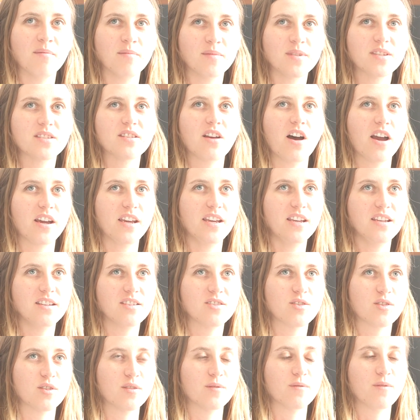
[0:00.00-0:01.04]
psyche
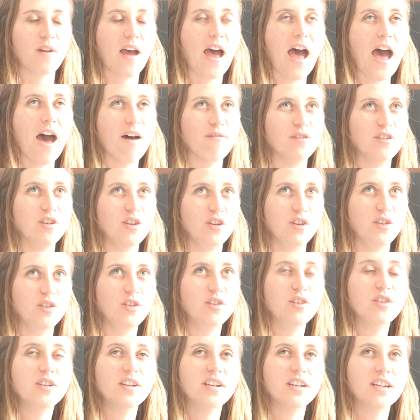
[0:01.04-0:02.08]
sort of
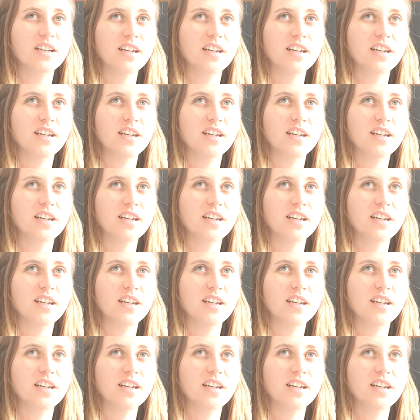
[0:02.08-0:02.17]
avenue.